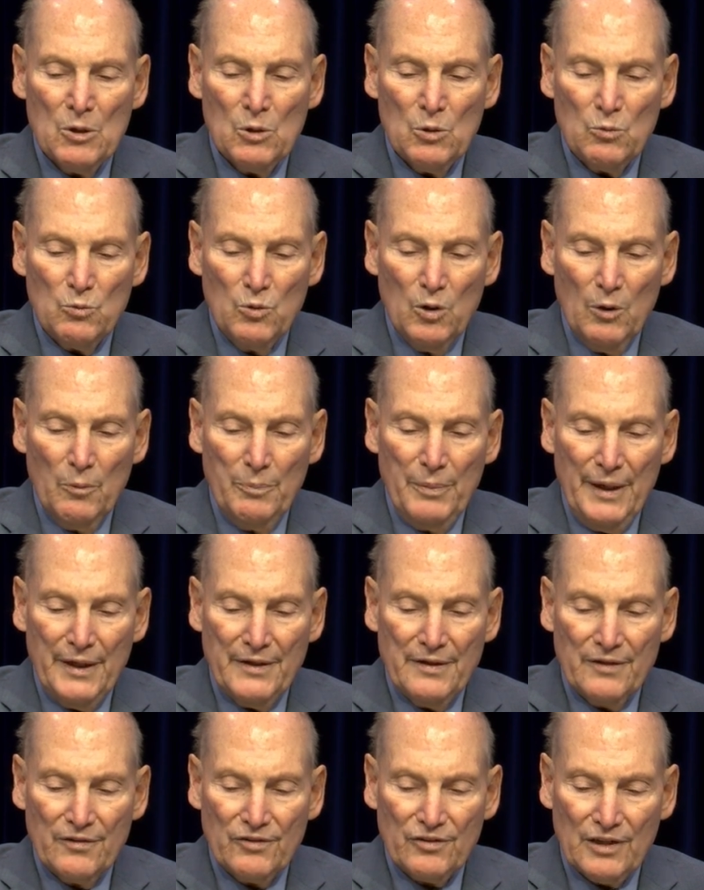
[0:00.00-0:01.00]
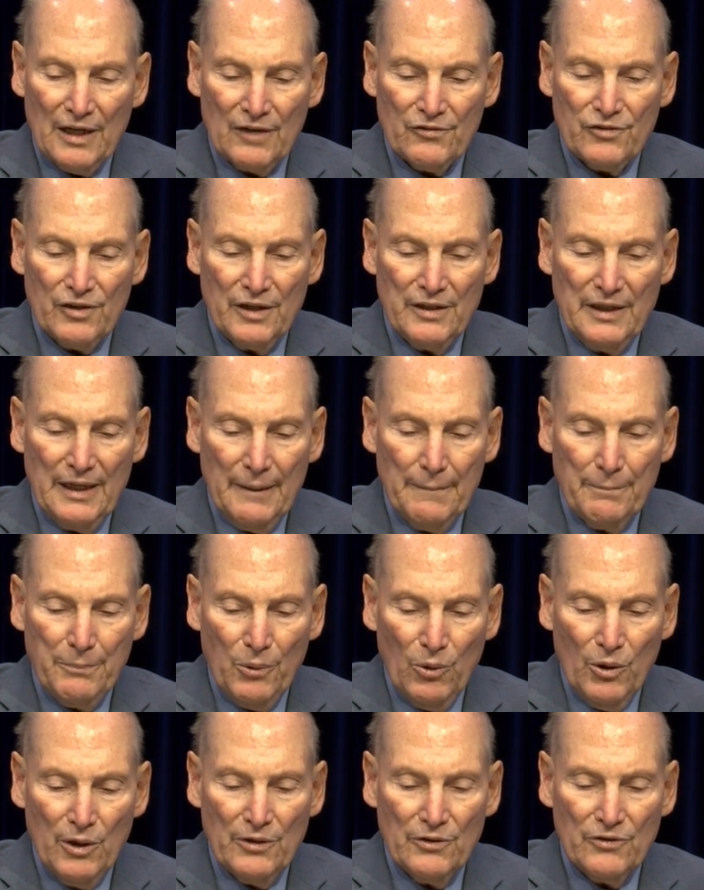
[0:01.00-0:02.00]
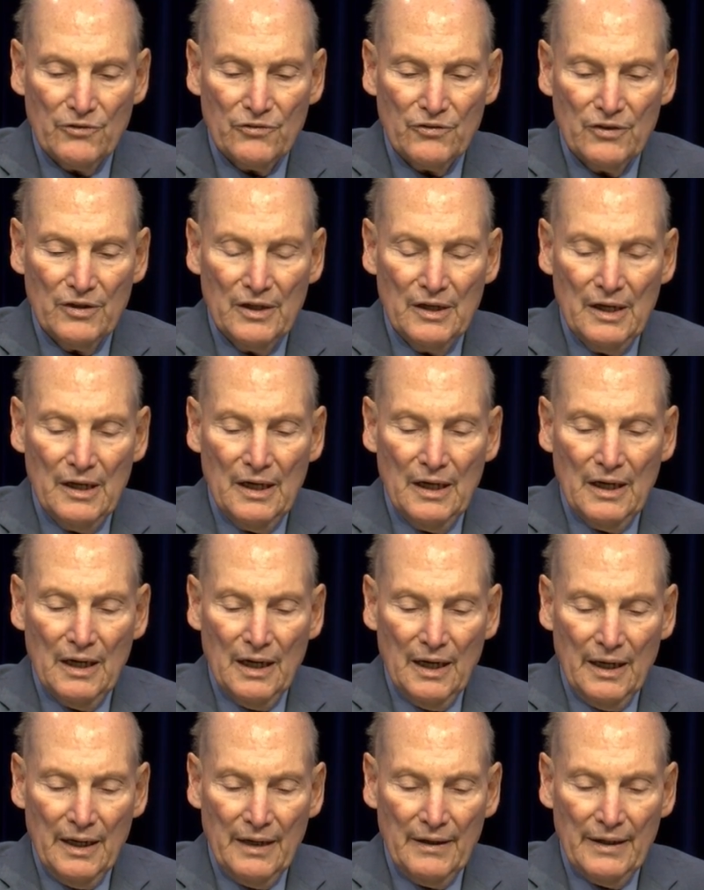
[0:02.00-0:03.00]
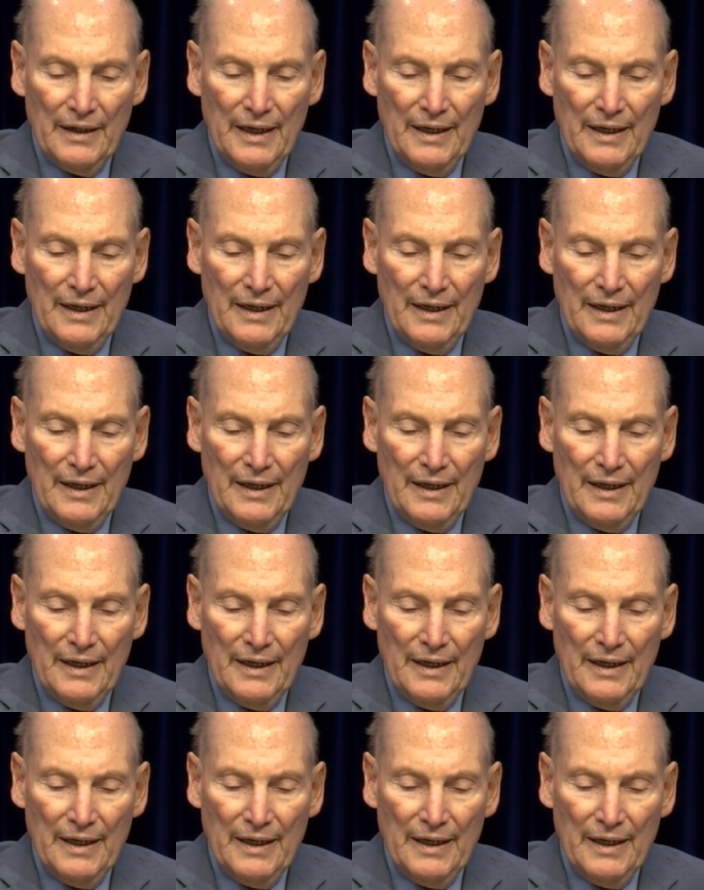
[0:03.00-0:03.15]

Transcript: We'll be discussing the importance uh,